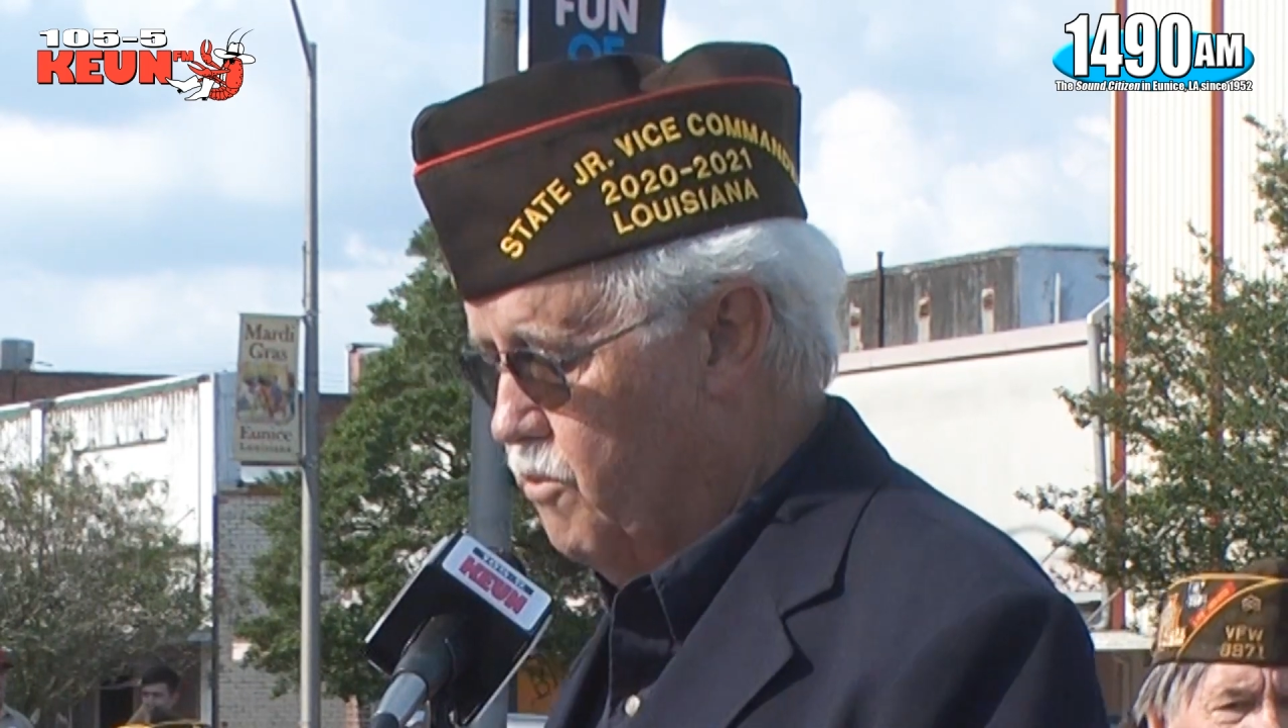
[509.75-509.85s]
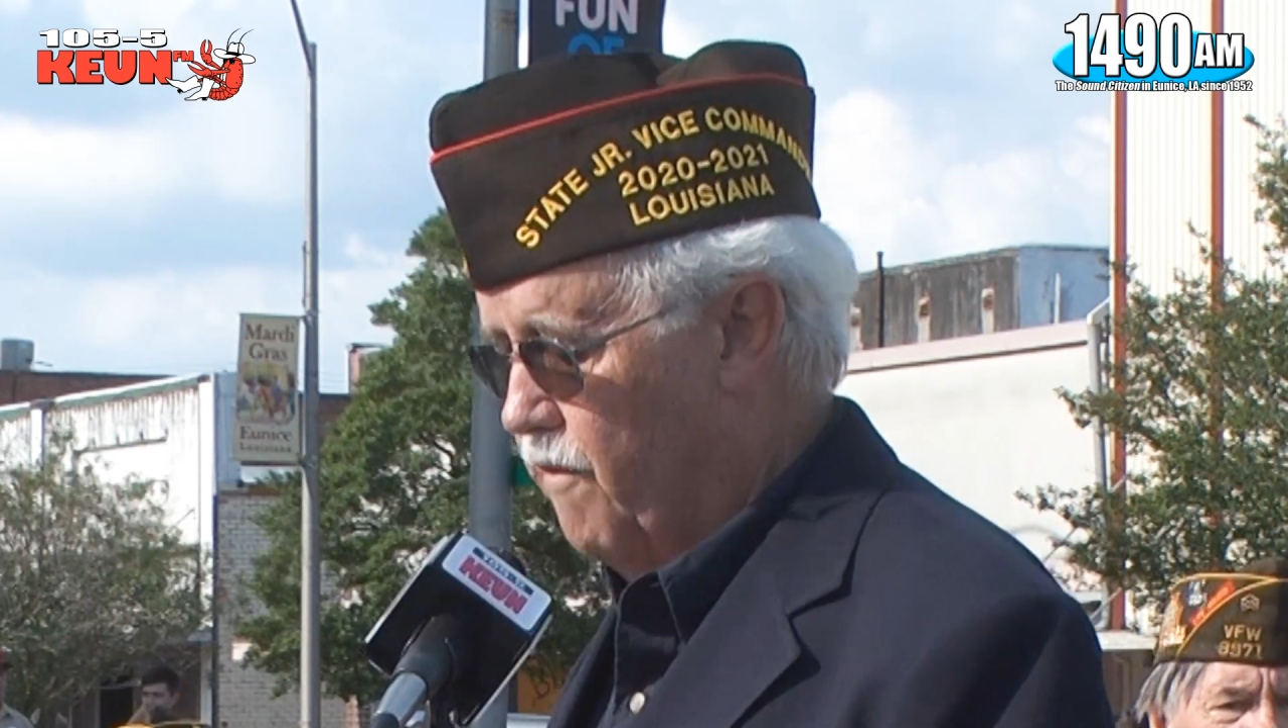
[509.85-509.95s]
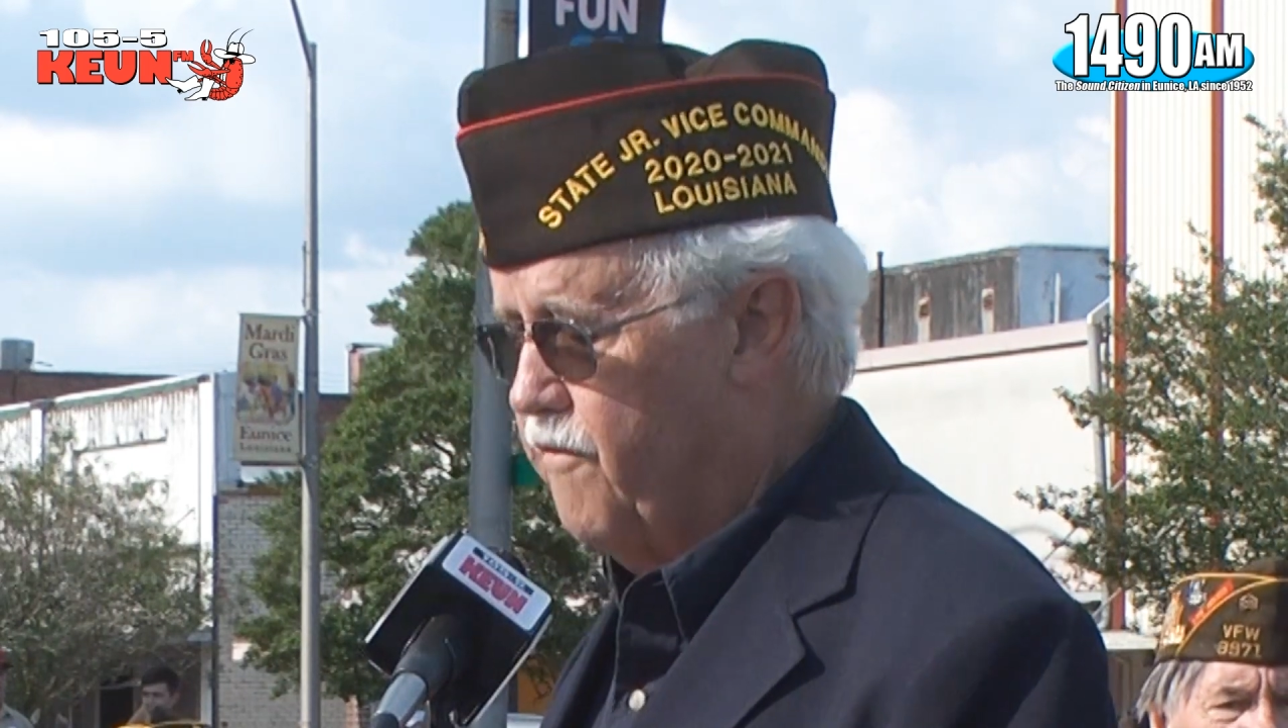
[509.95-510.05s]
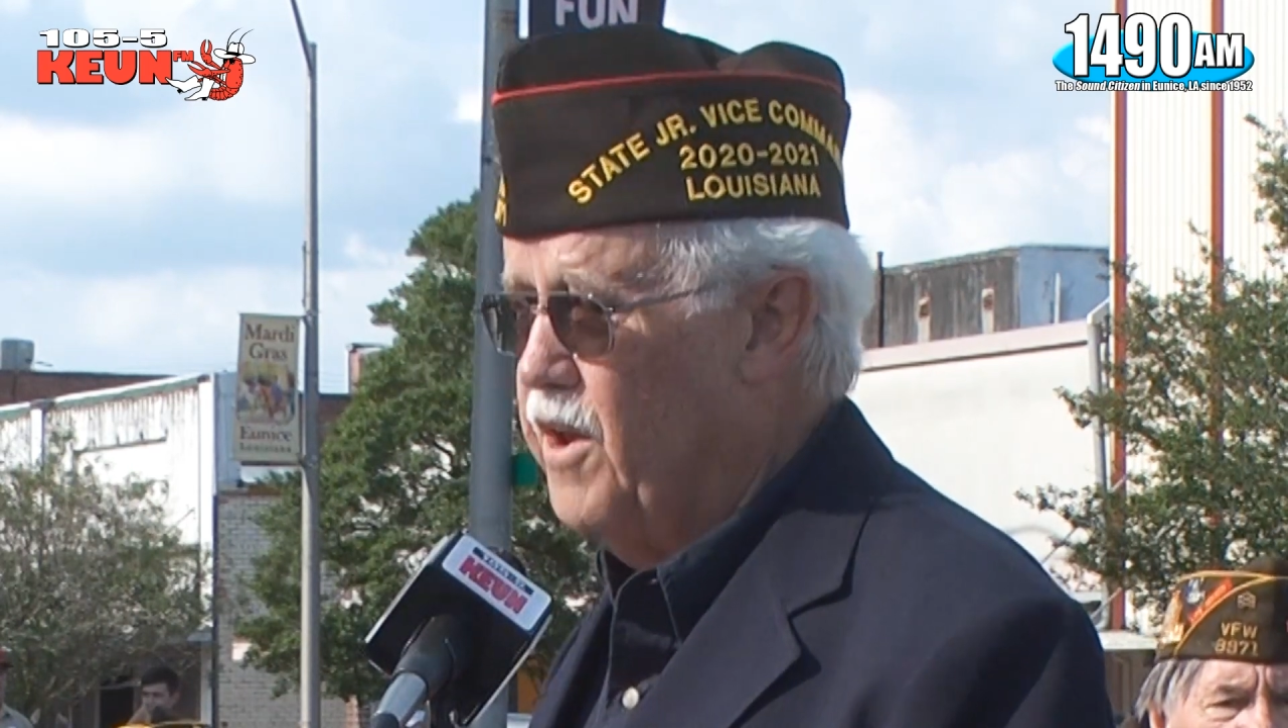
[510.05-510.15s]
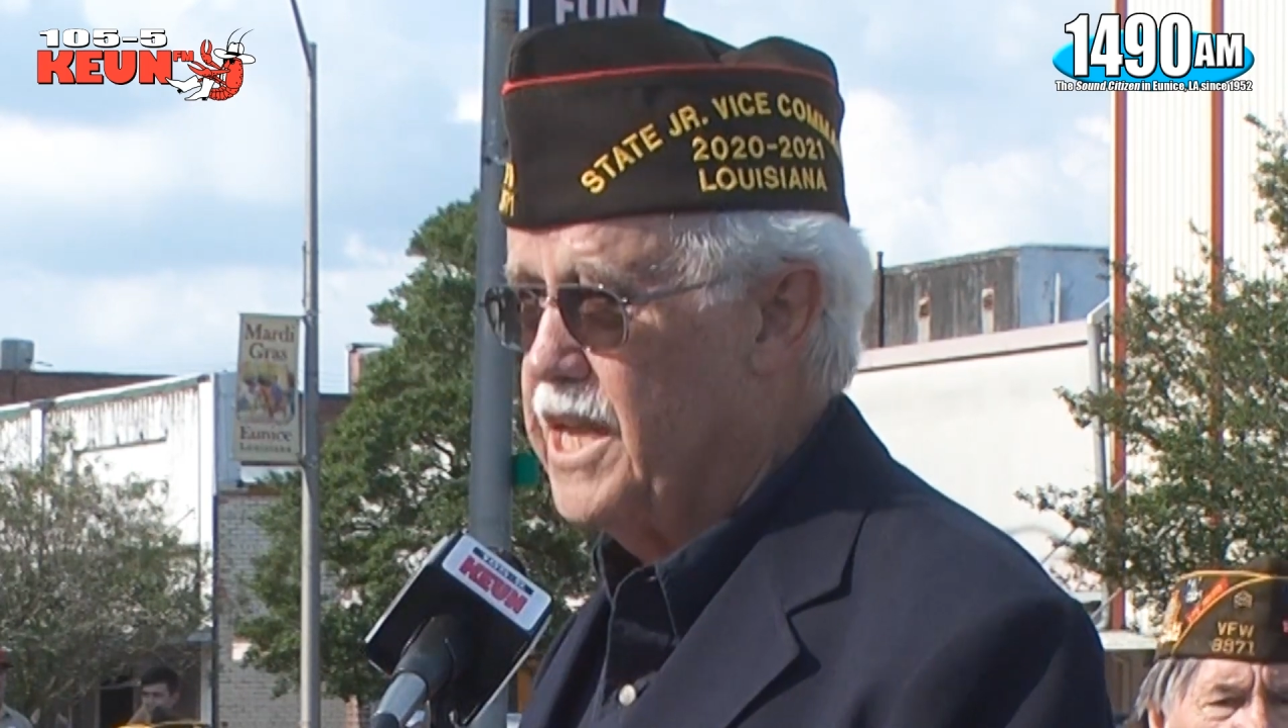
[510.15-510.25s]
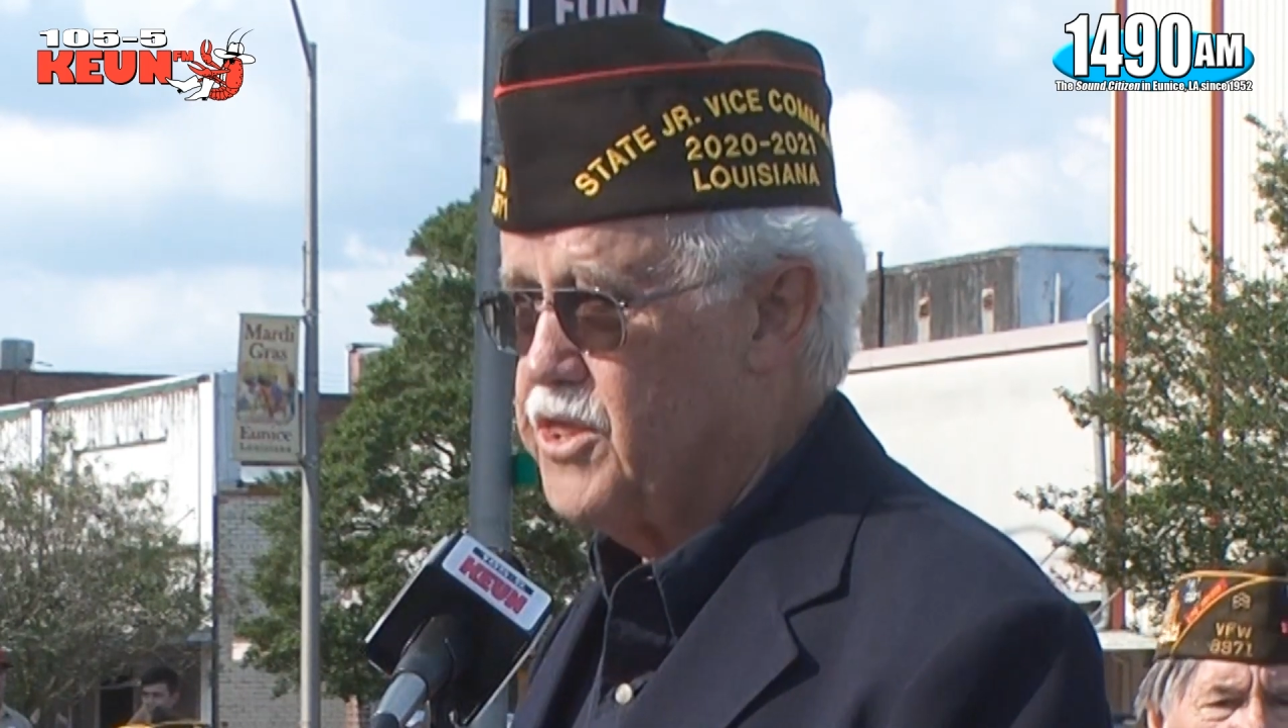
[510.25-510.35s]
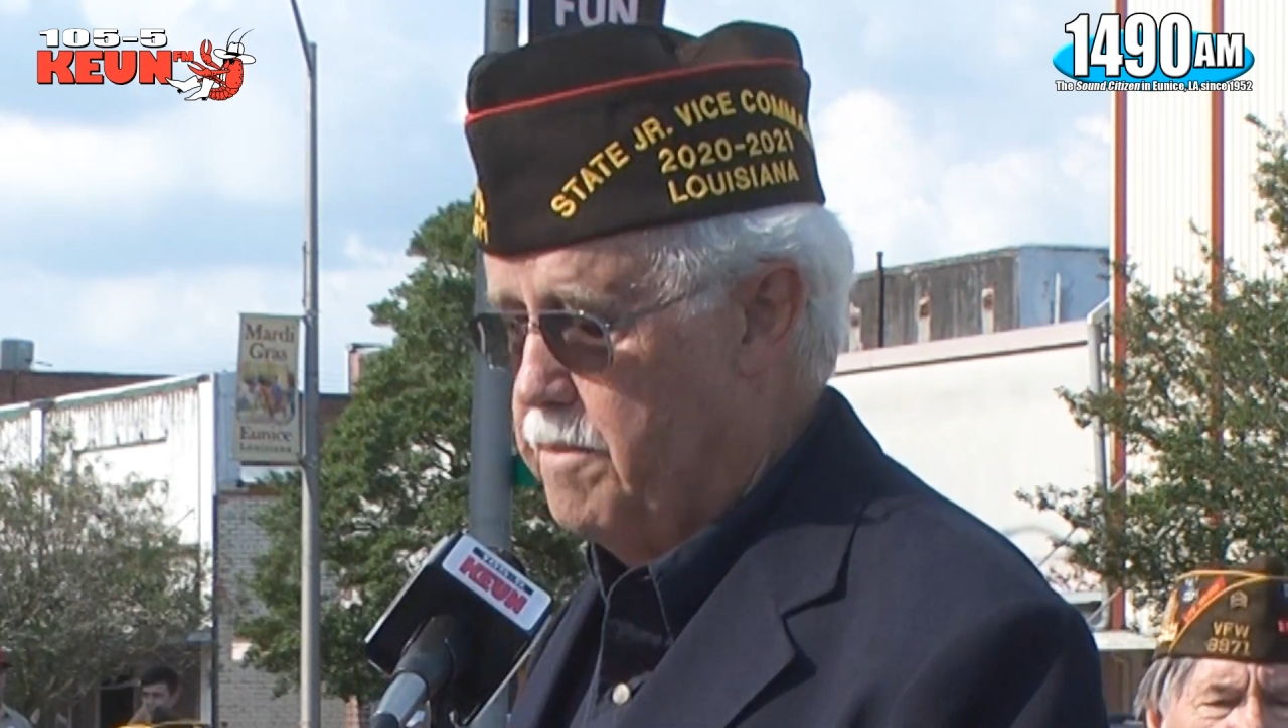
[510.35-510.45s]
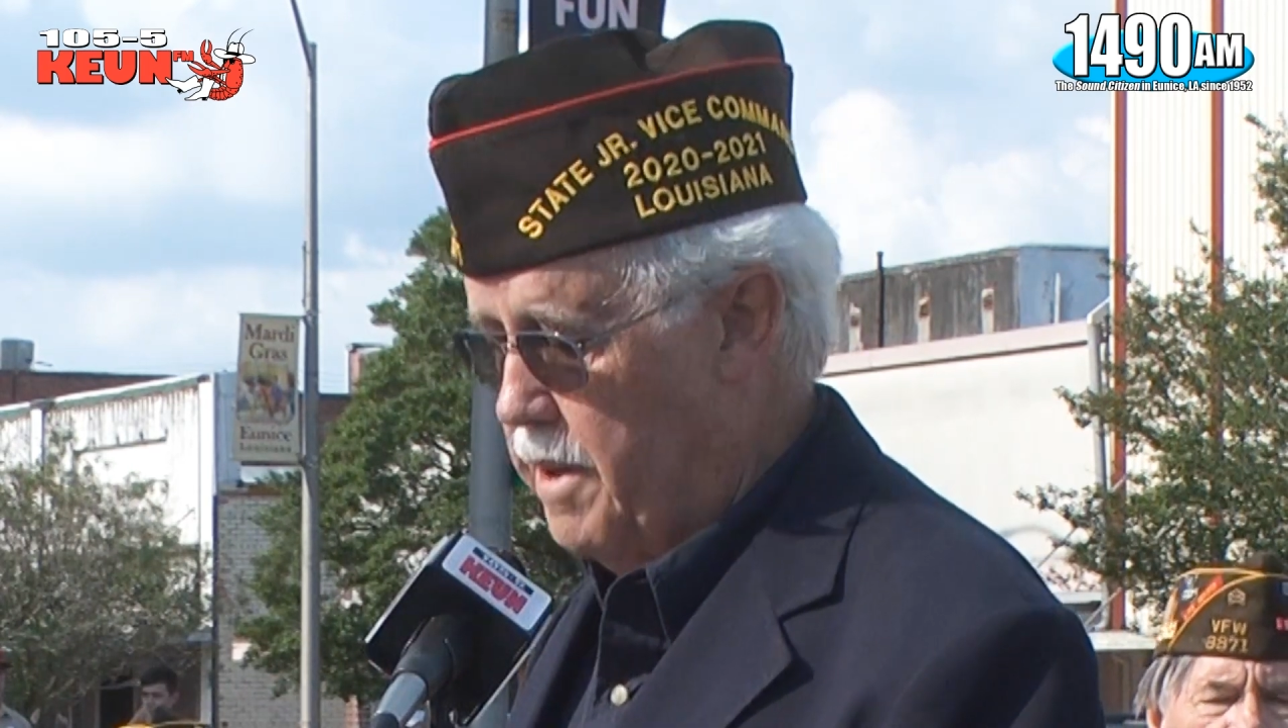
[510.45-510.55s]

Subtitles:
reflect the